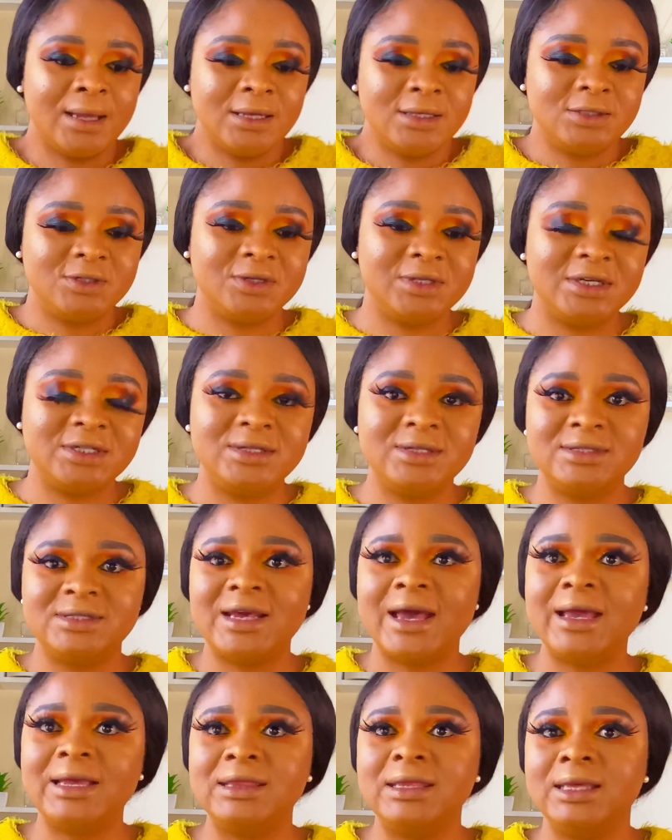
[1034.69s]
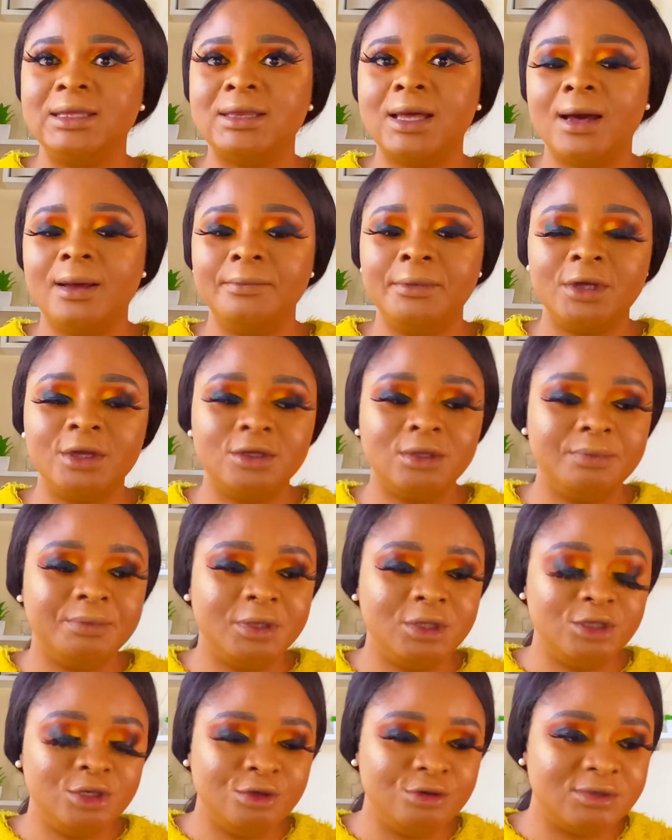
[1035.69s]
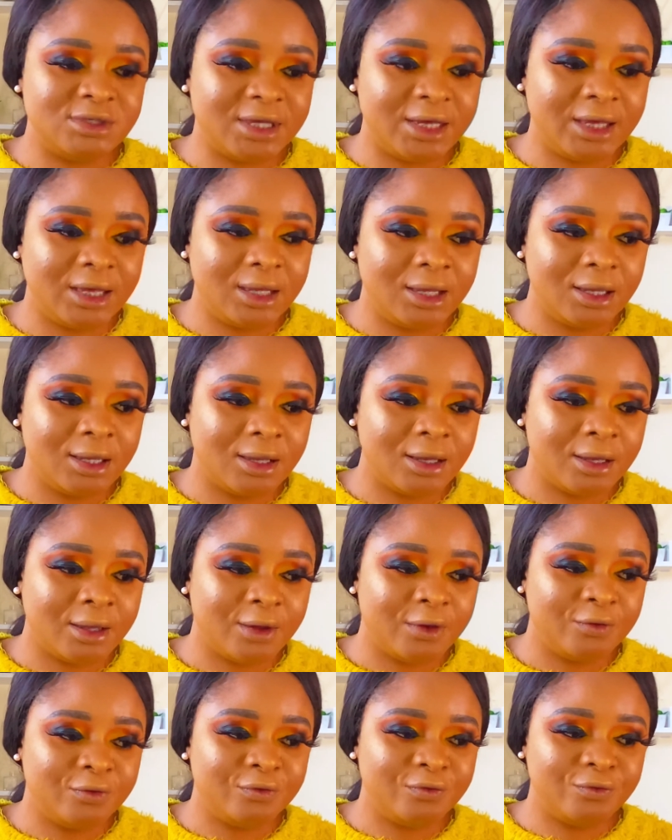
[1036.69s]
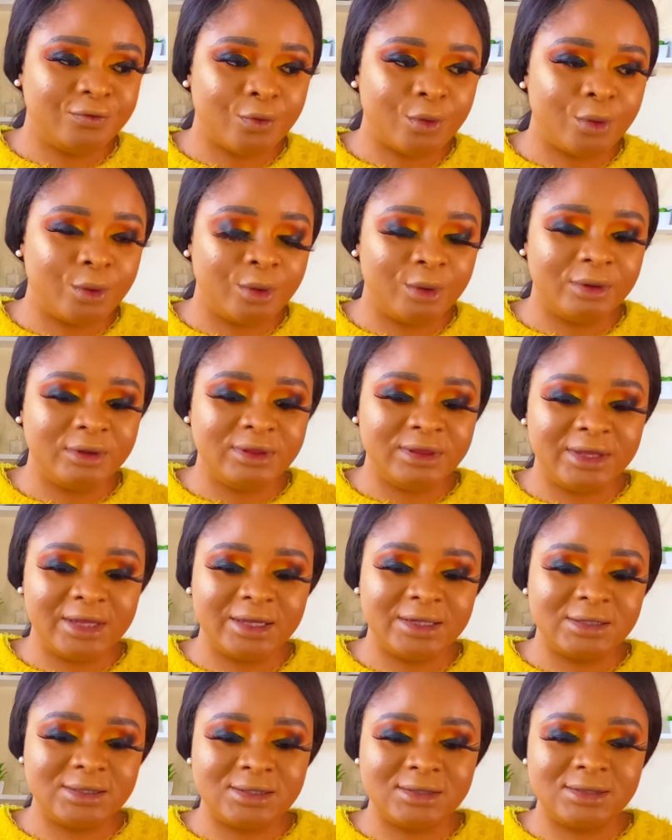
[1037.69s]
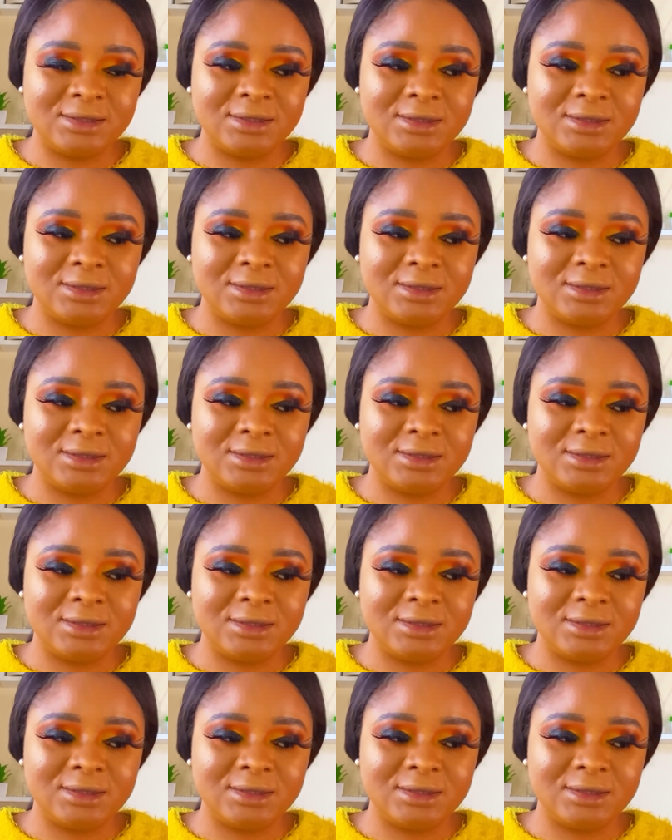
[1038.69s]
So there's a technique that I'm going to be using for this